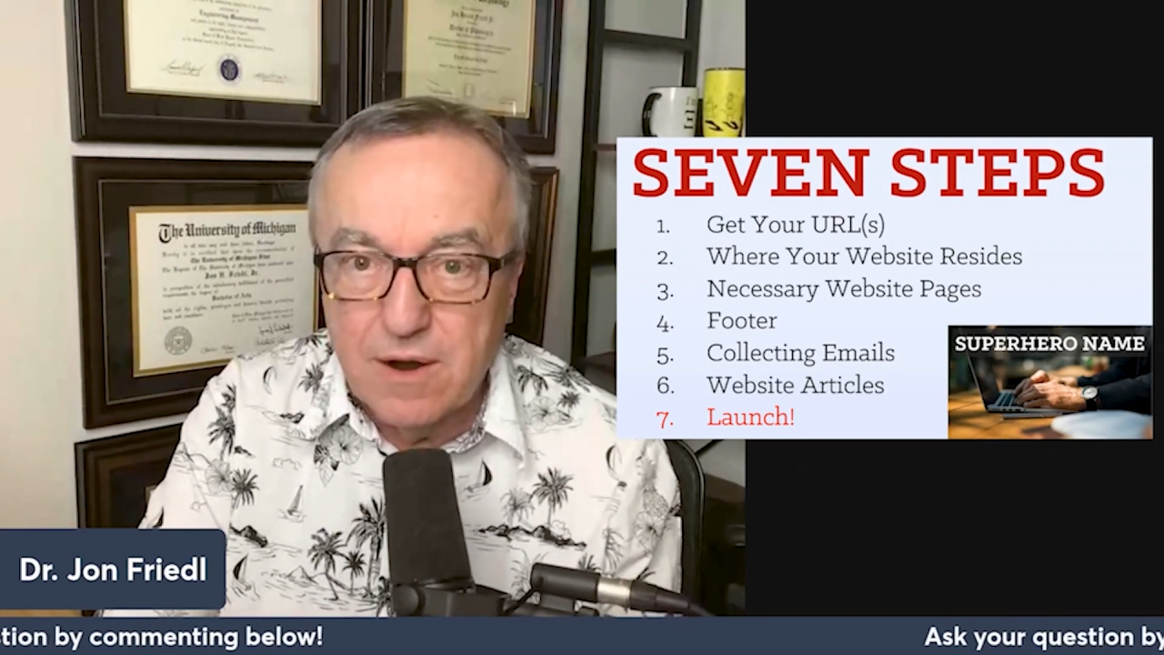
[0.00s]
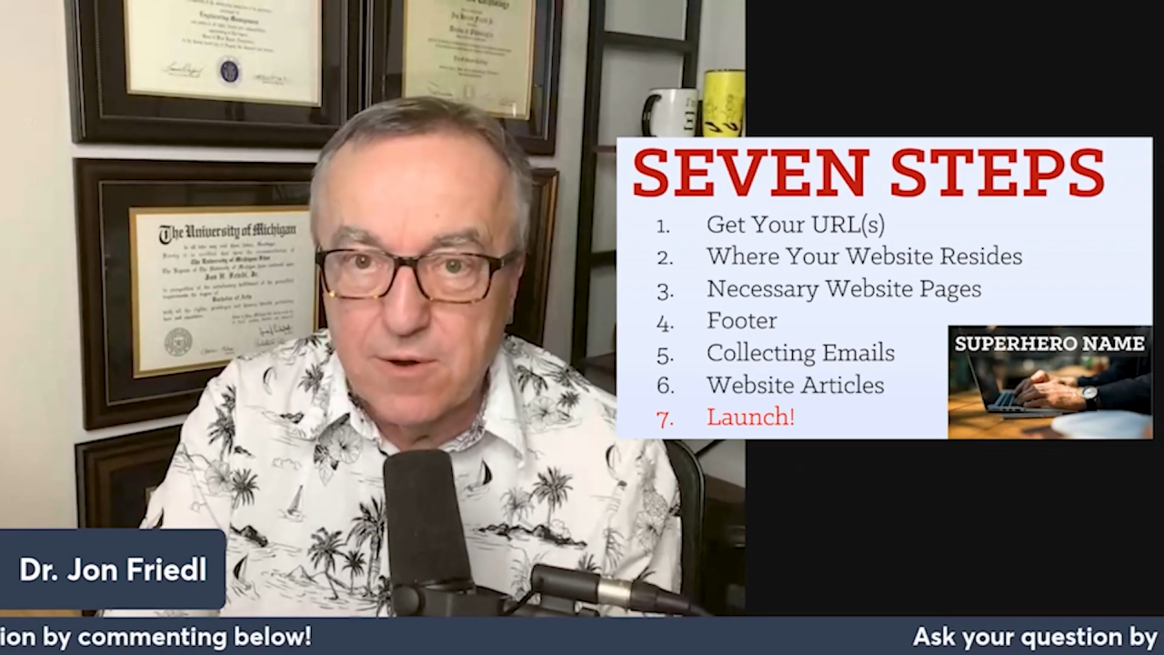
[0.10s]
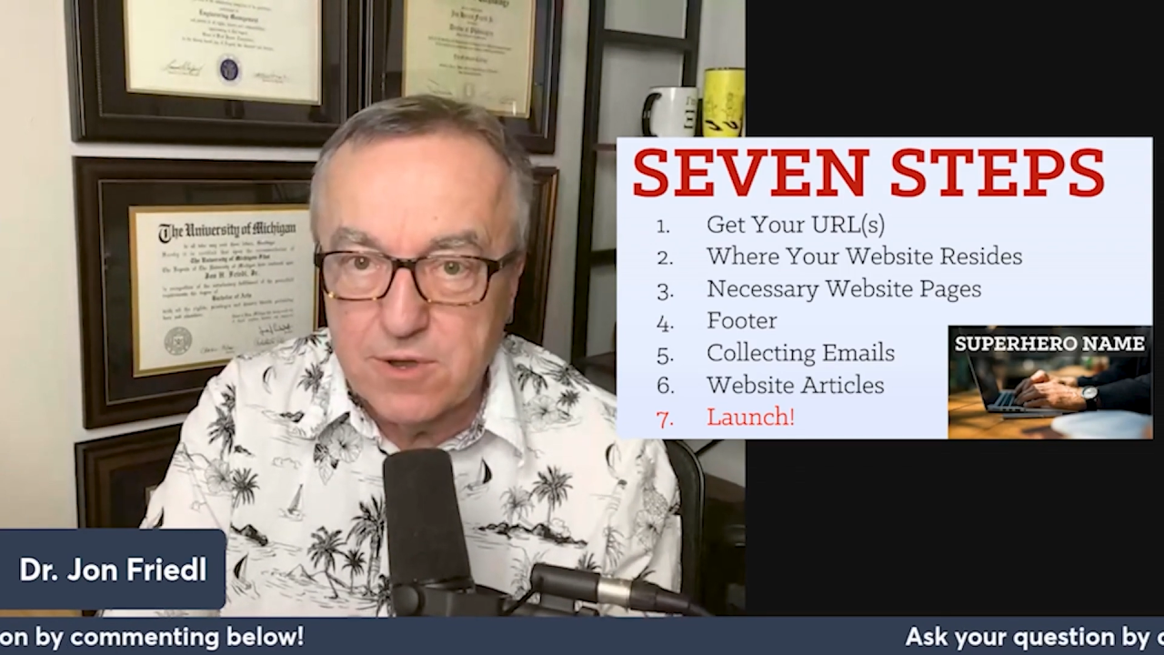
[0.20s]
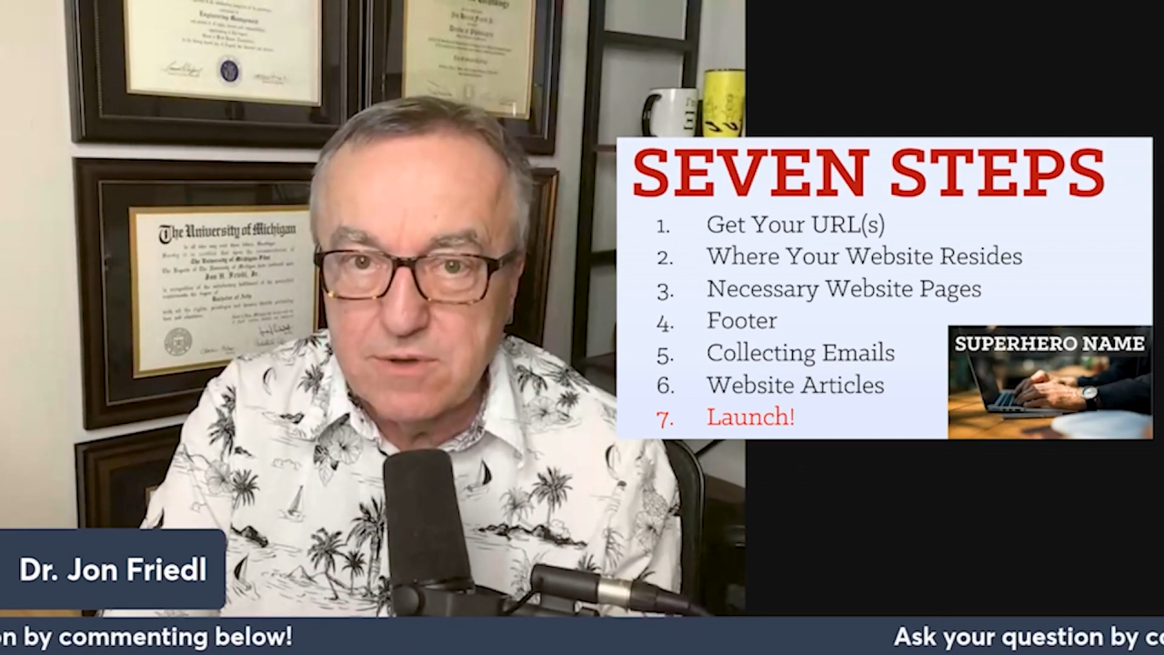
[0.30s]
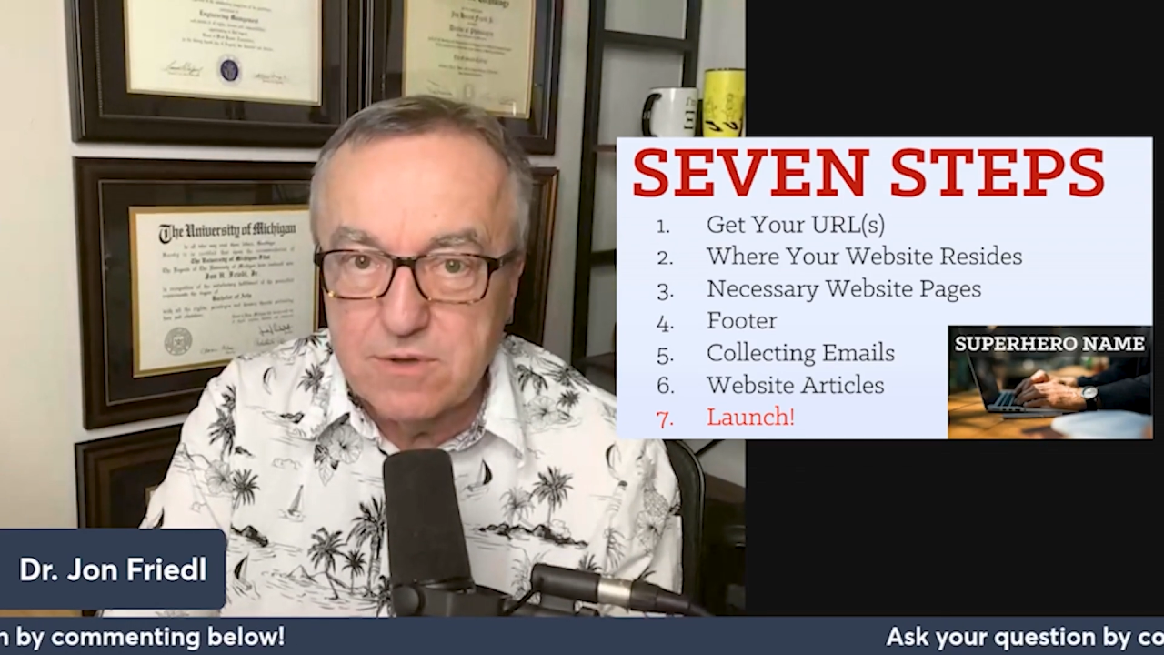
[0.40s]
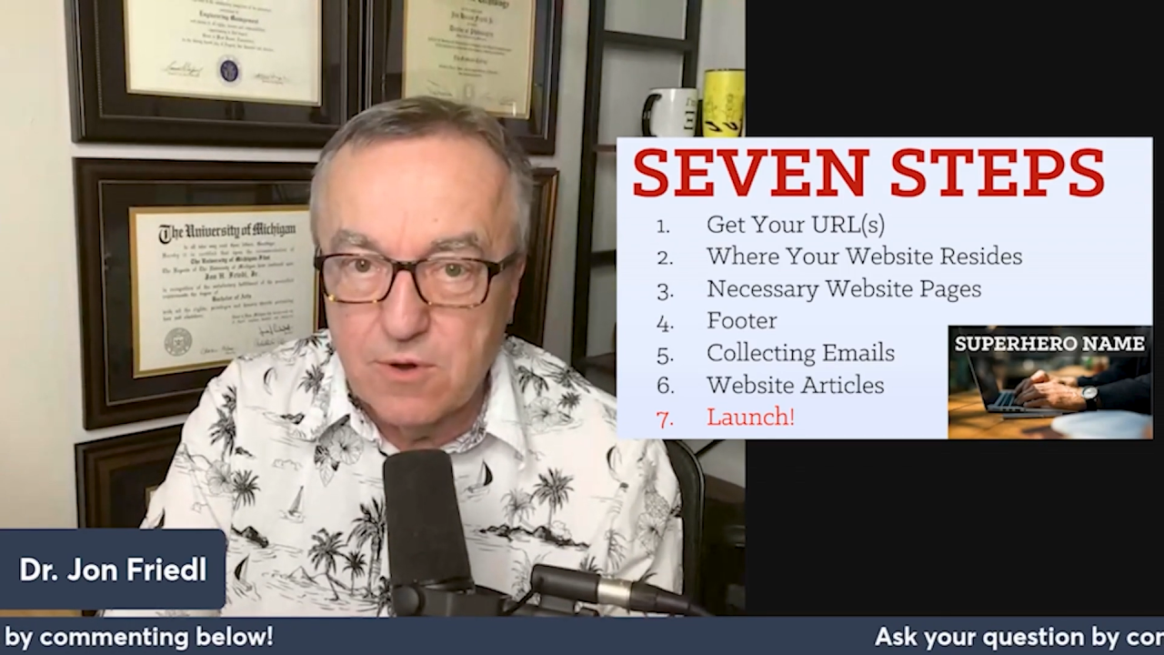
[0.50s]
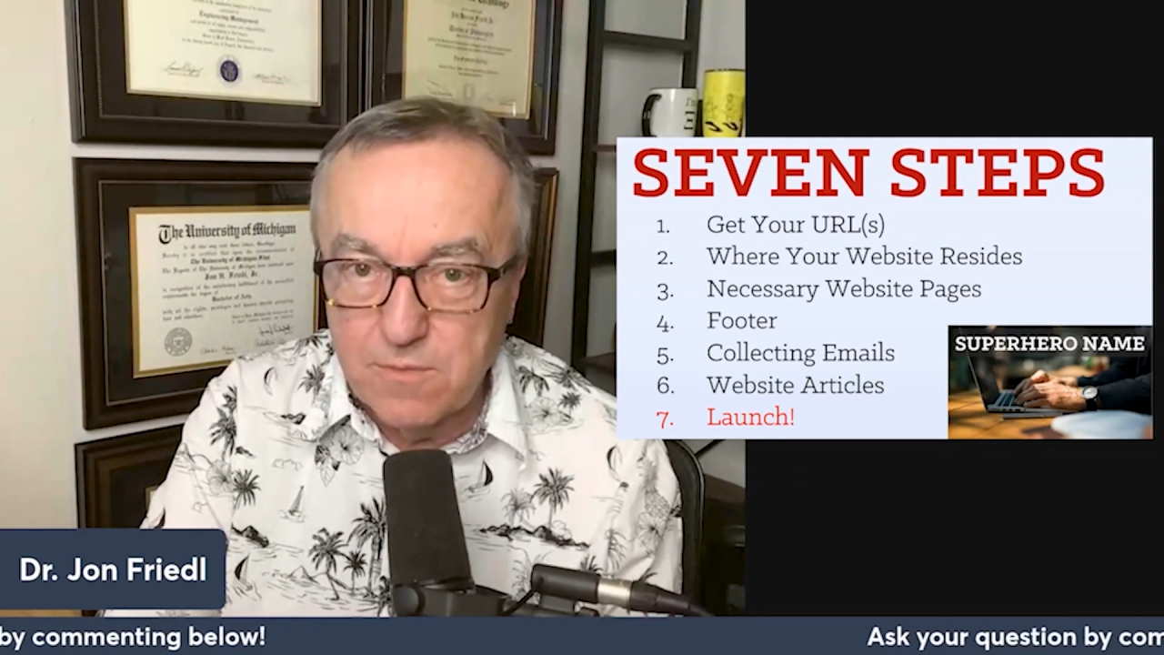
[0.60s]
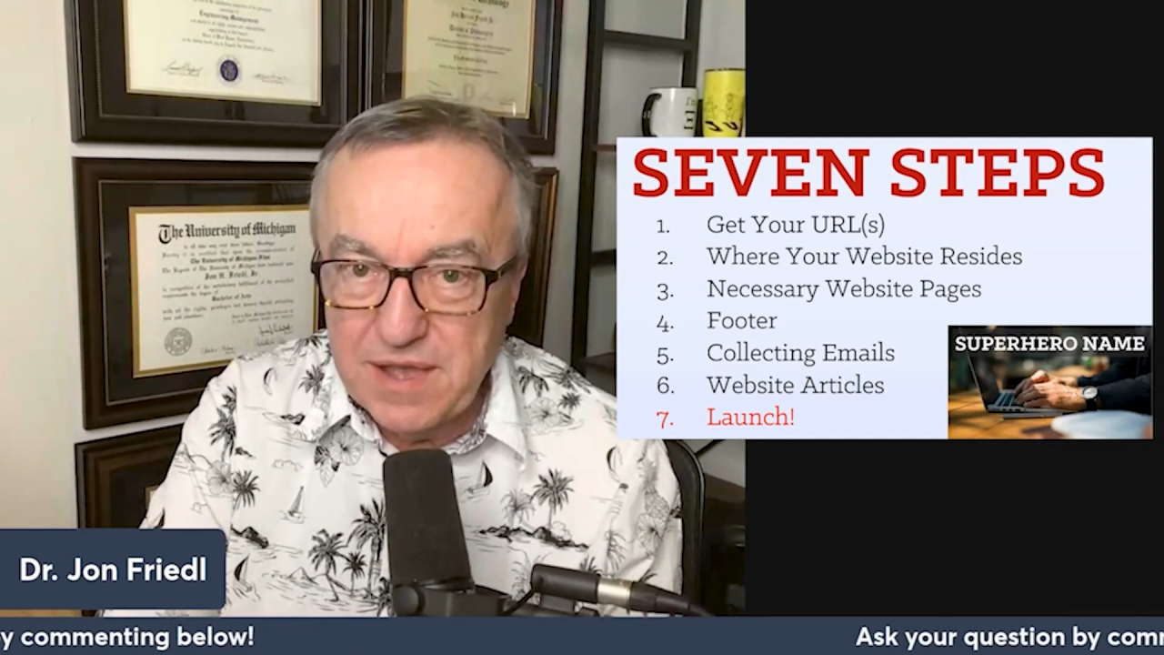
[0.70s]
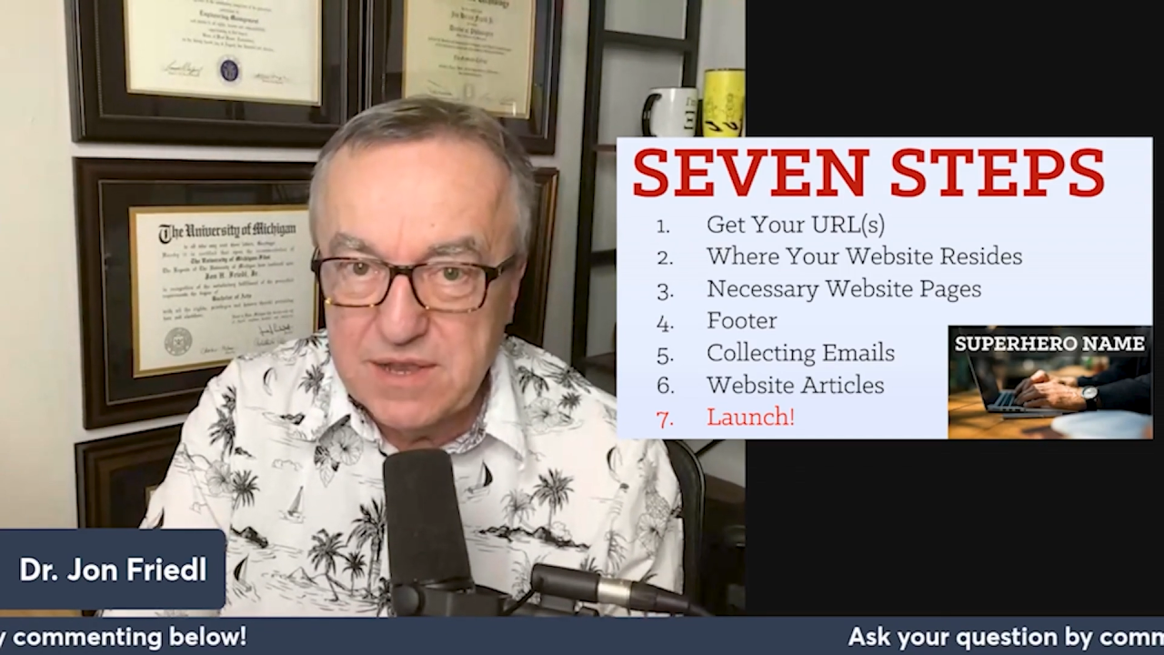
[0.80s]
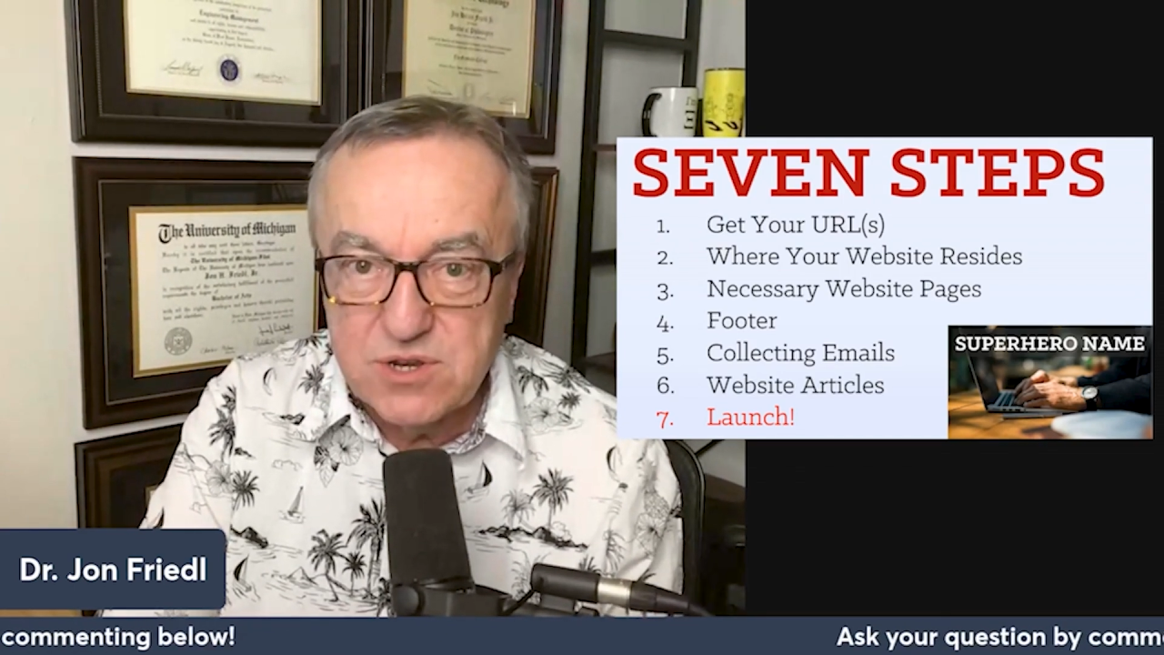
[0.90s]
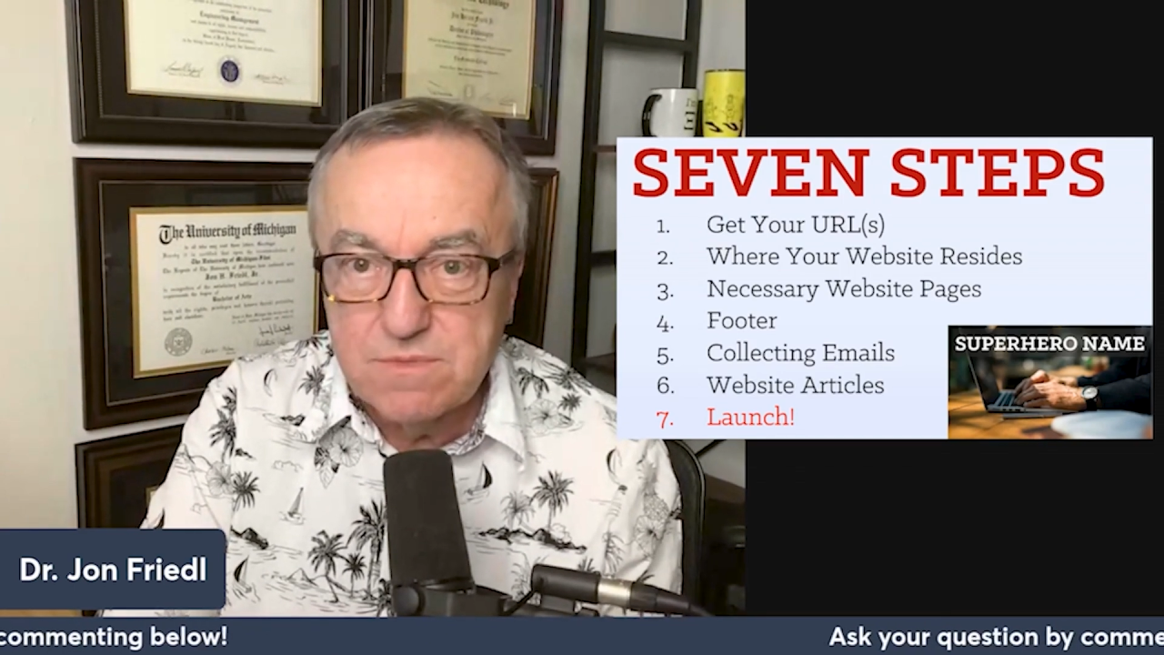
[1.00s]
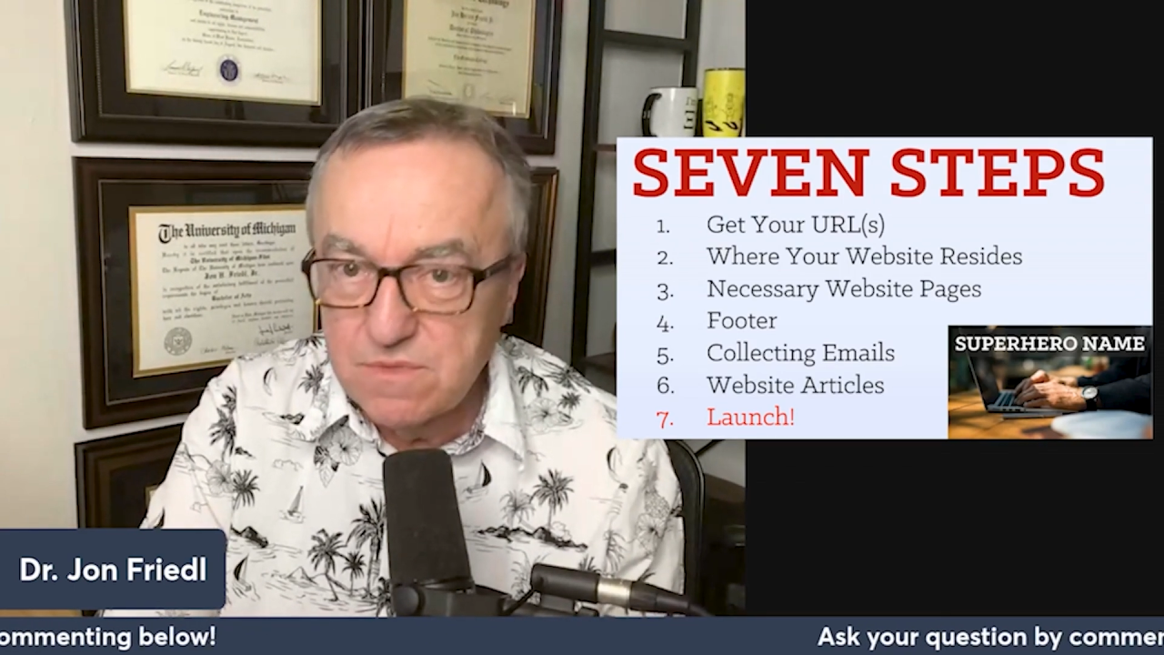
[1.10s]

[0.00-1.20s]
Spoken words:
article or page,